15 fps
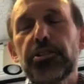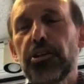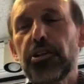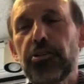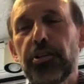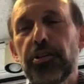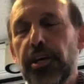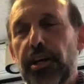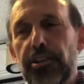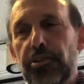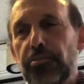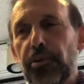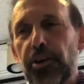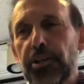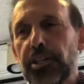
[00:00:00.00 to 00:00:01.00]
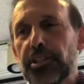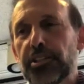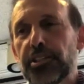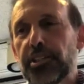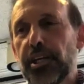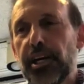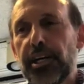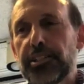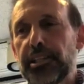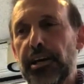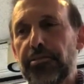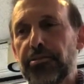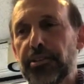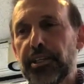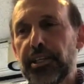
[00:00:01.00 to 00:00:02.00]
So the market's
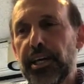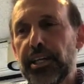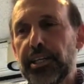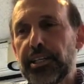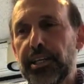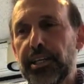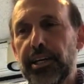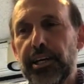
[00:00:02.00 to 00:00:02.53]
definitely getting